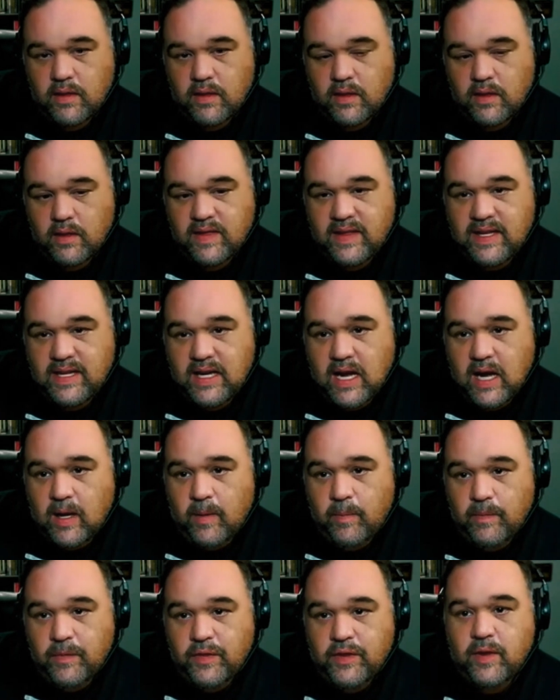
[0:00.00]

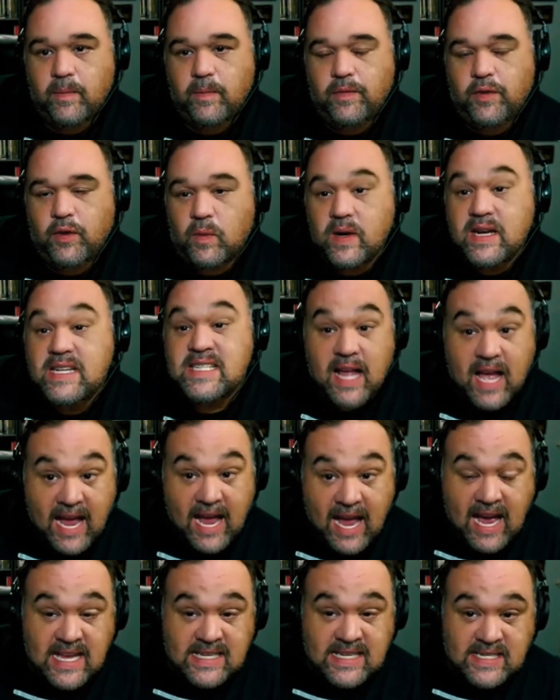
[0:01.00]
The reason I
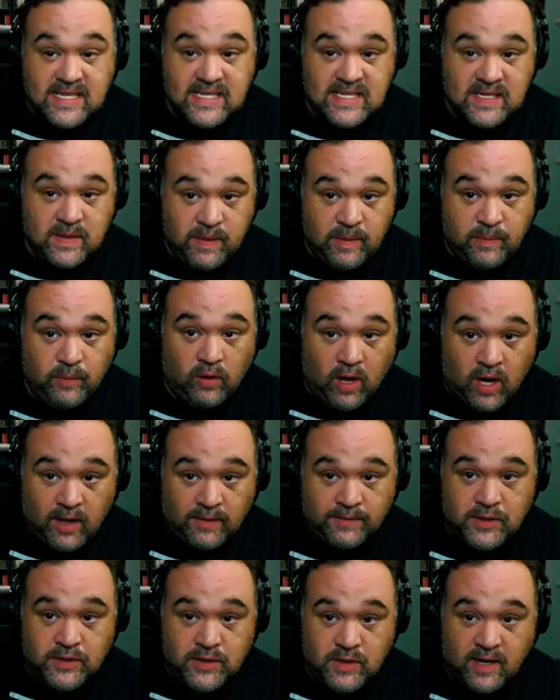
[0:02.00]
ask is that people
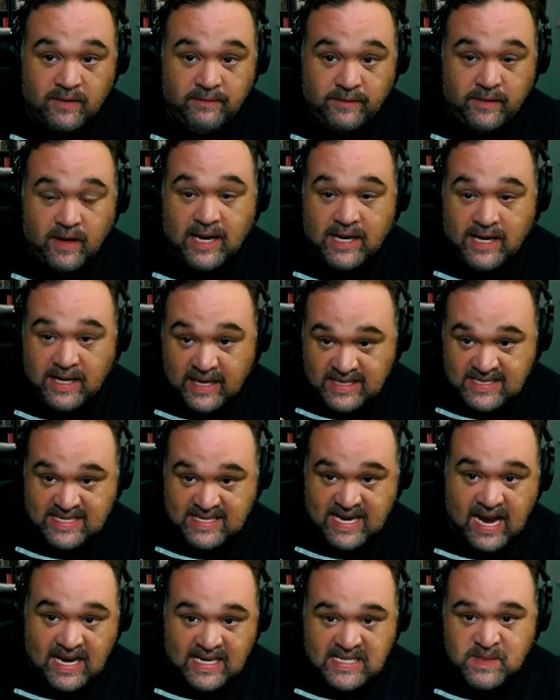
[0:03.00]
often try to find an
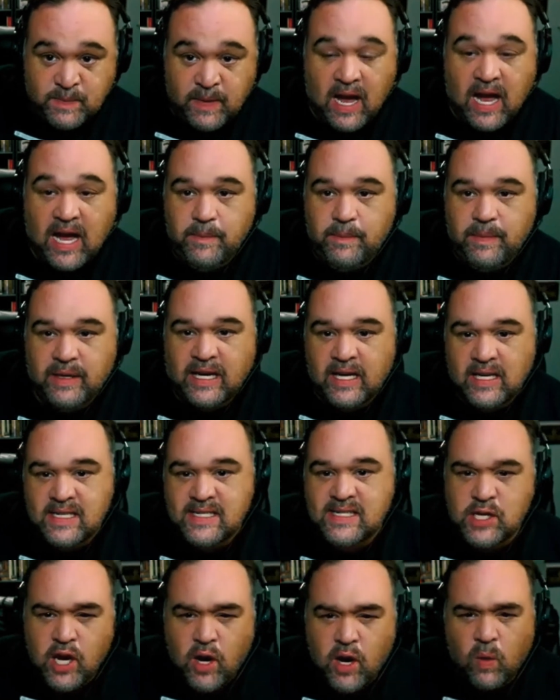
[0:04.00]
exact spot
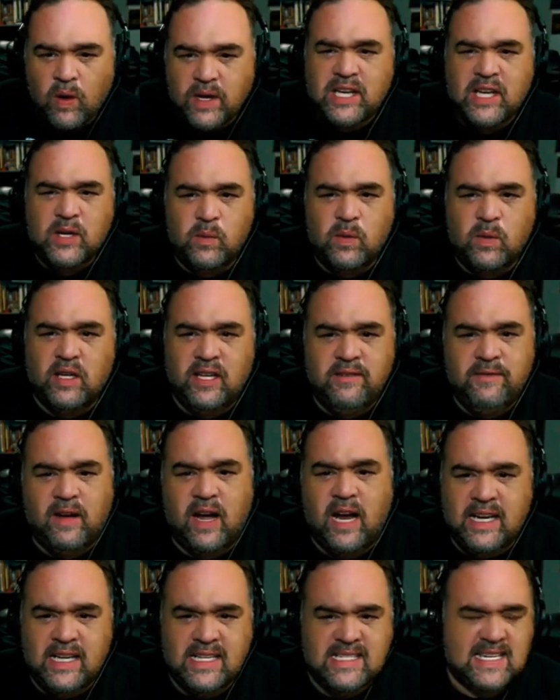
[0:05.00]
because no one can really
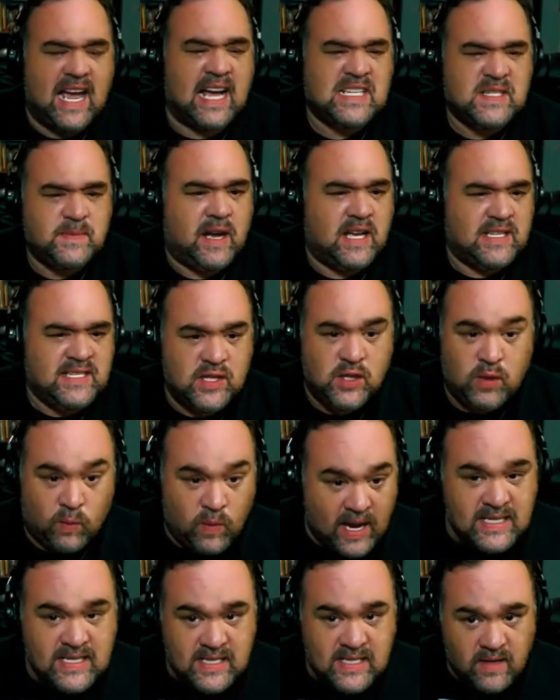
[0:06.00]
find exact spots in the
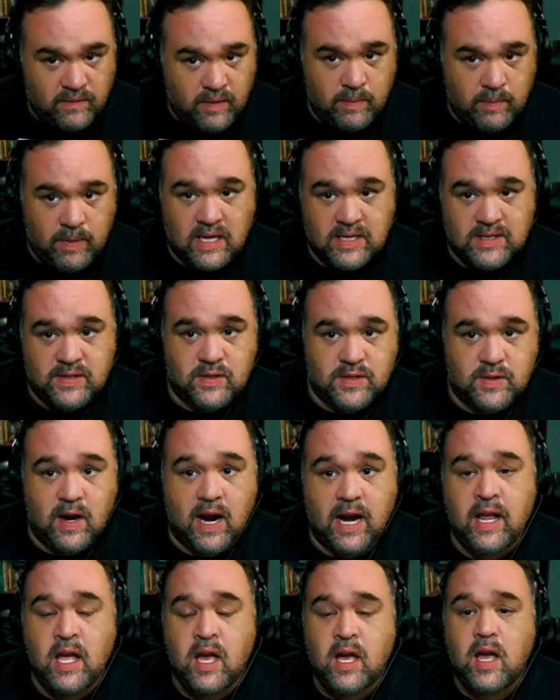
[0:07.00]
rest of the puzzles,
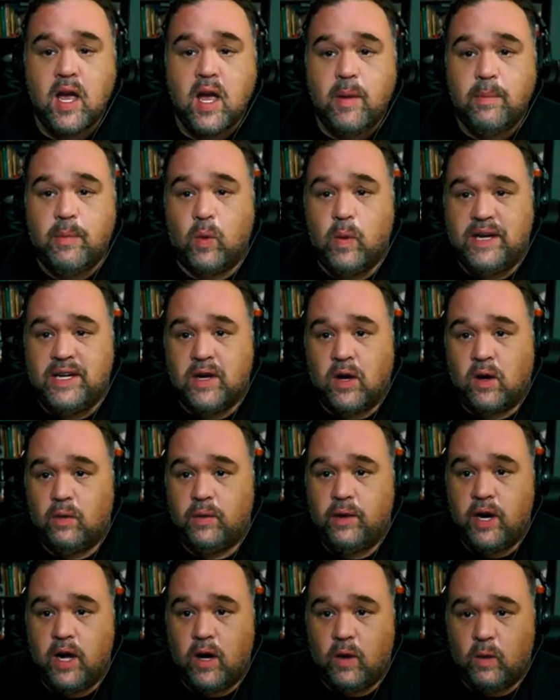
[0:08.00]
right? But we don't
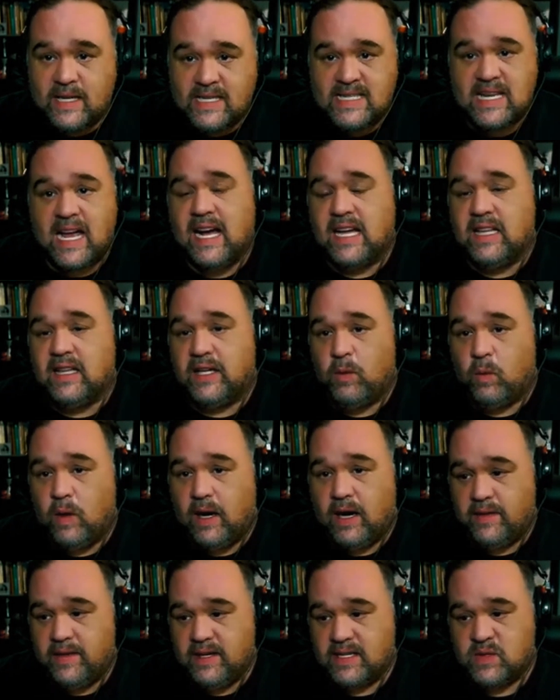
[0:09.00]
know exactly
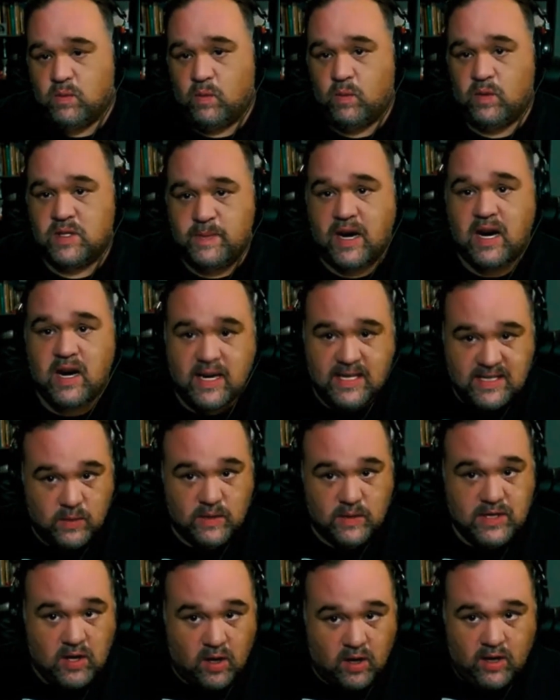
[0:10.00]
where this one was buried, so
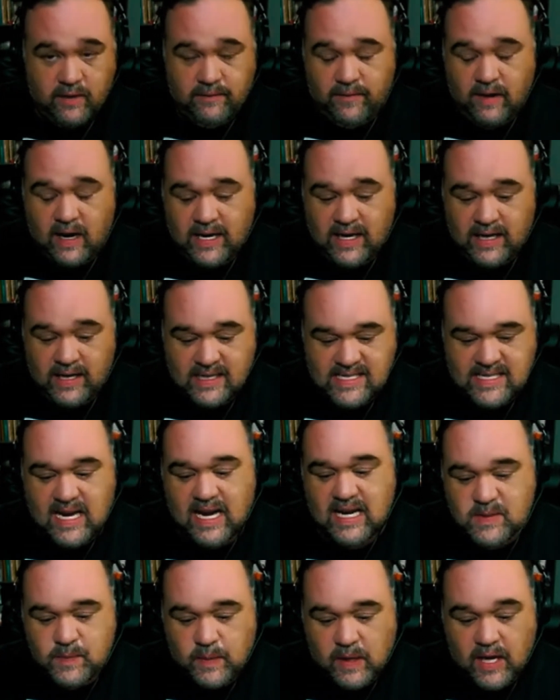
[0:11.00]
it's hard to find an exact
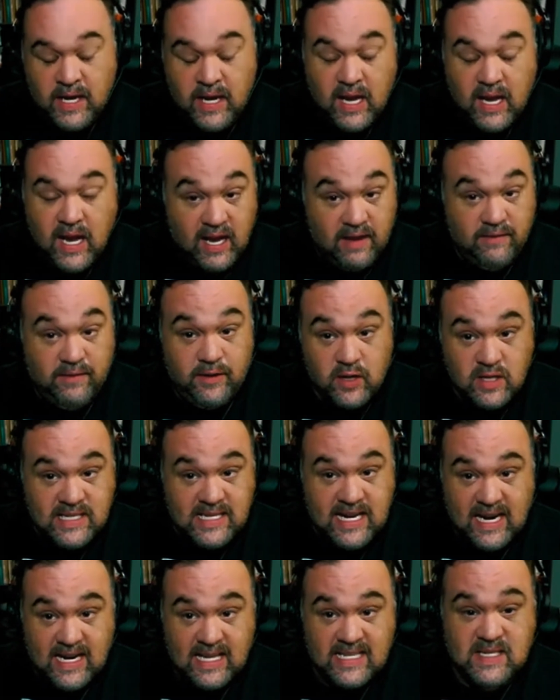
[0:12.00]
spot. If you're
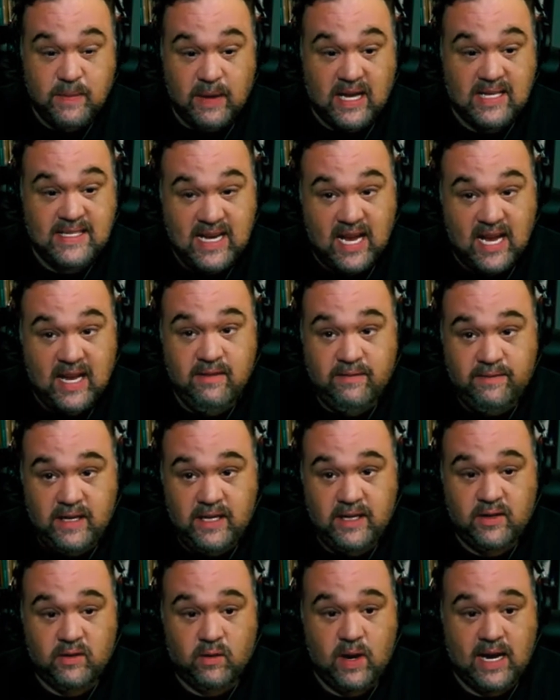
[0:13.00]
saying it's about 10 feet
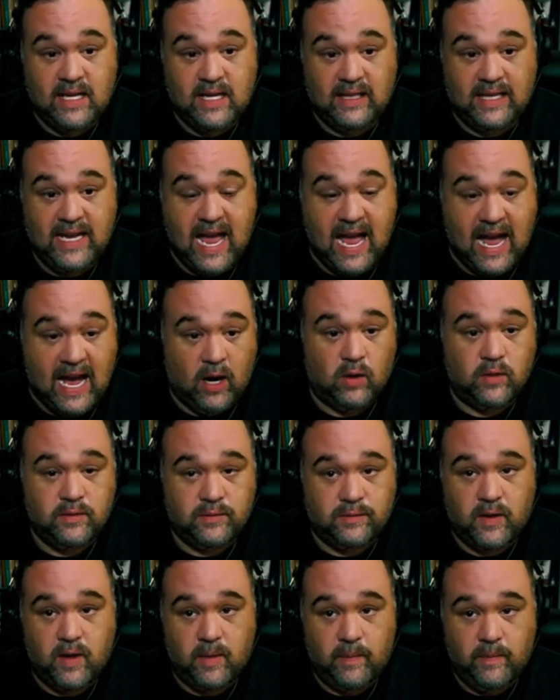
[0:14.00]
directly out
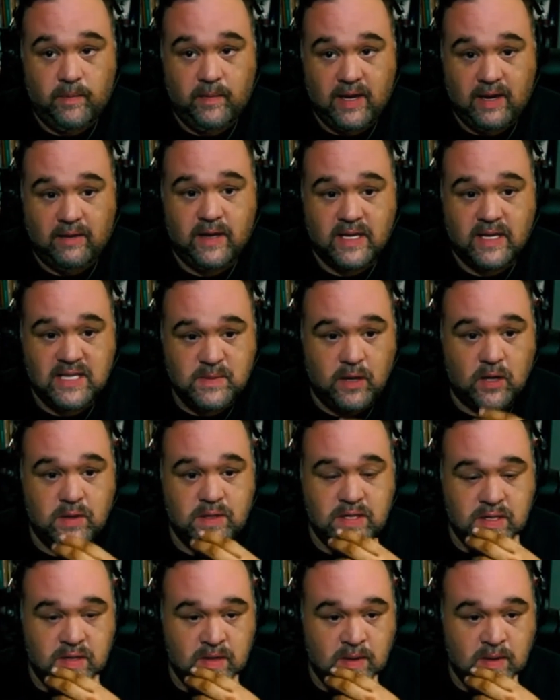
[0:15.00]
from that fence
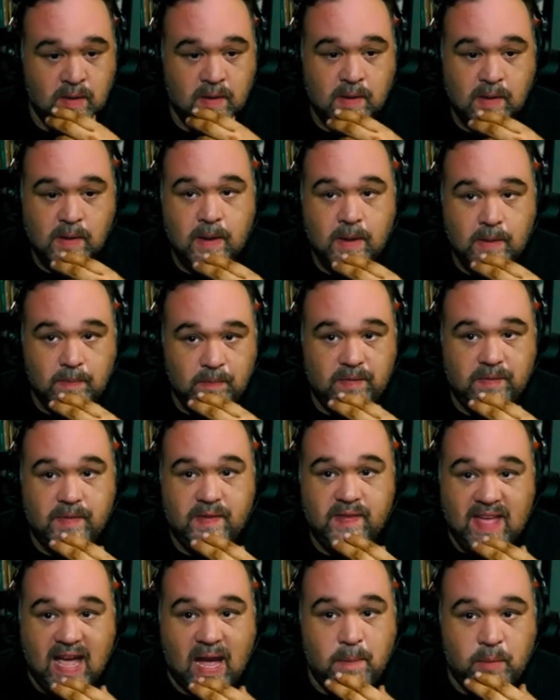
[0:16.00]
post,
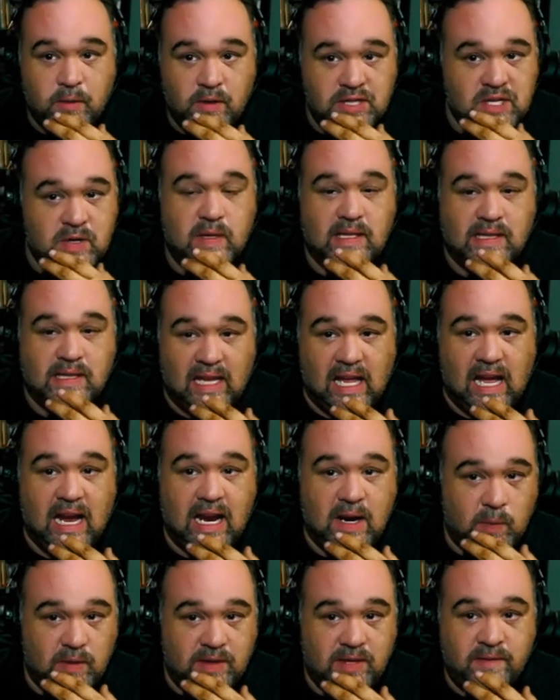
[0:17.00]
that puts you in
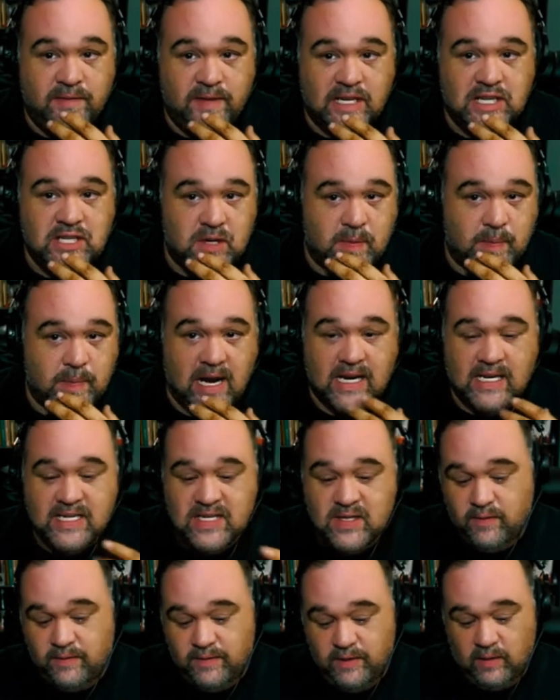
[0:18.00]
line with the fixture box.
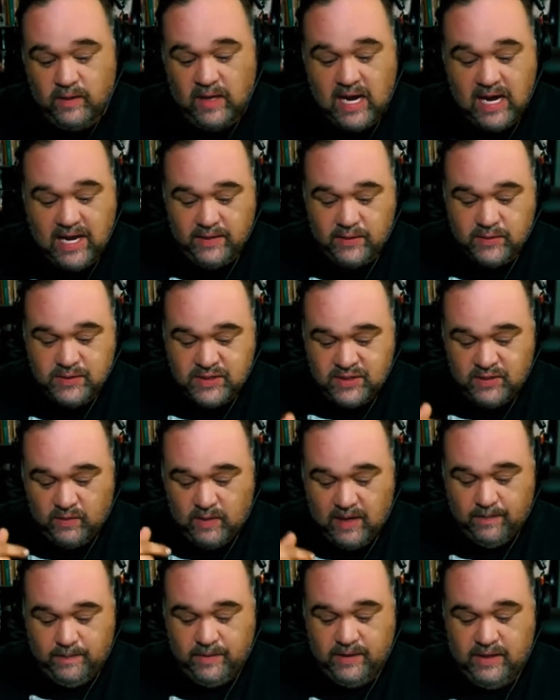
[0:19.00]
So if you line those two
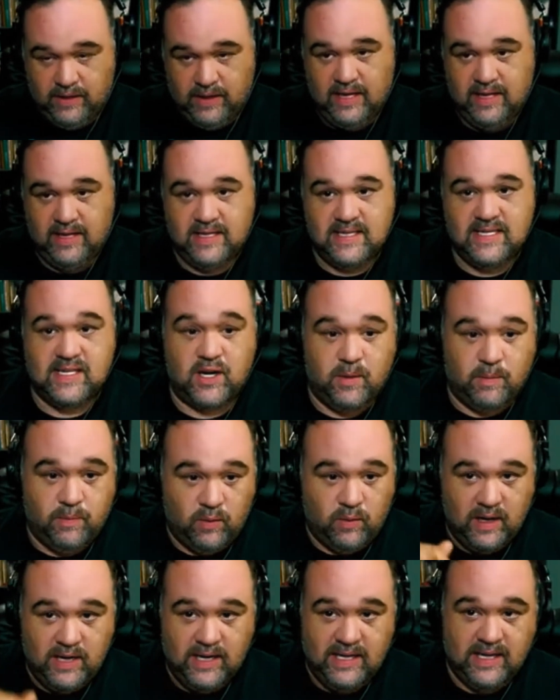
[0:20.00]
up and you get at the center
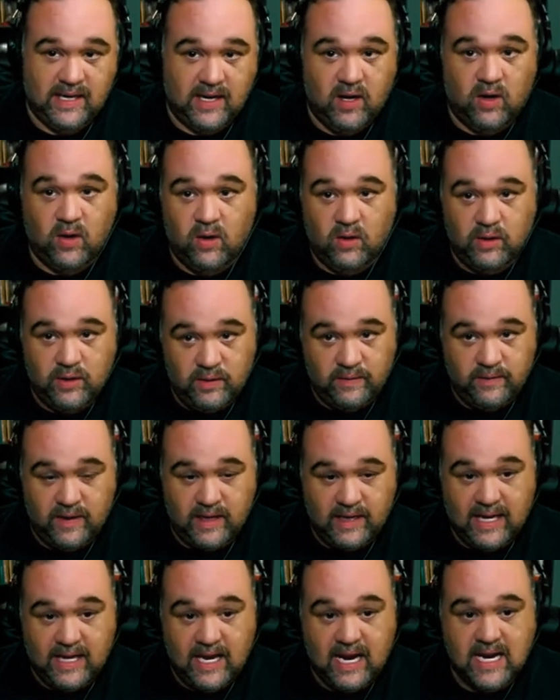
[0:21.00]
point and dig a hole, you'd find
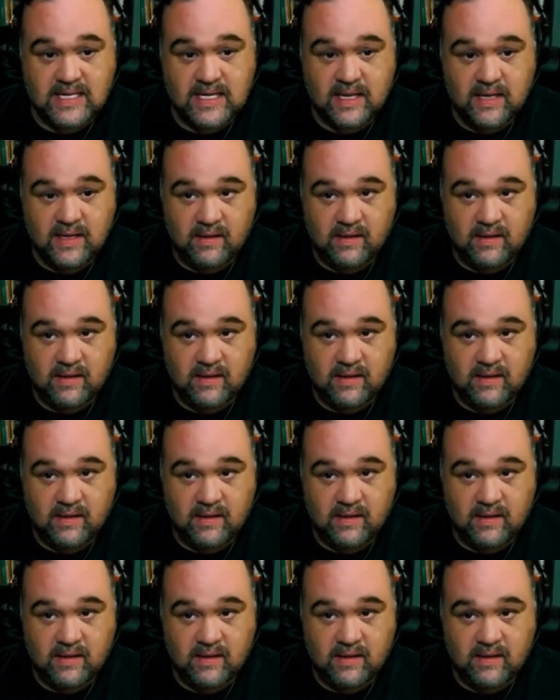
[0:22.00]
the cask.